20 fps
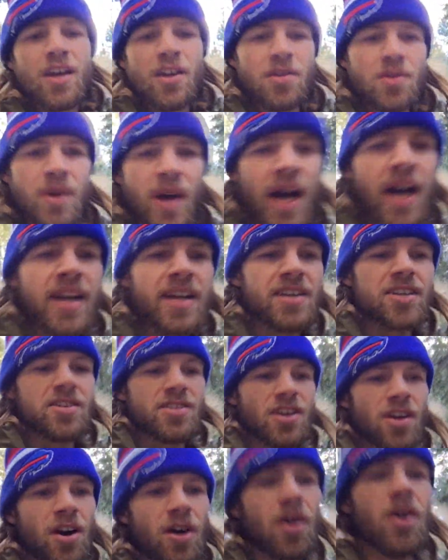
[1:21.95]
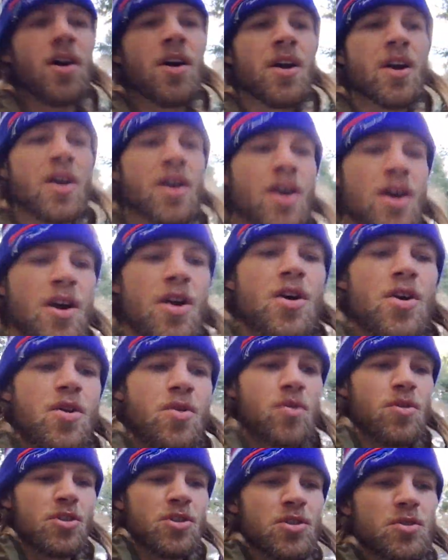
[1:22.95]
You got it, just go.
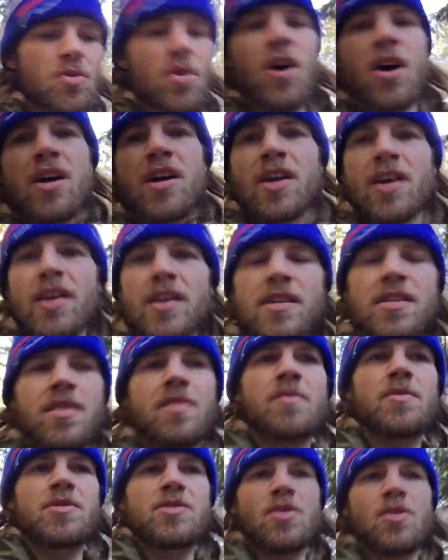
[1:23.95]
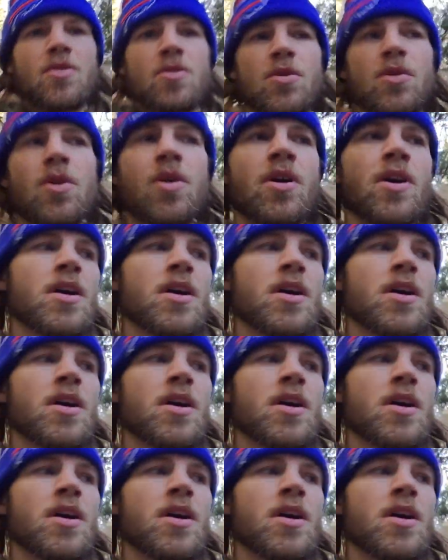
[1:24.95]
Once you walk, it's gonna be so cool.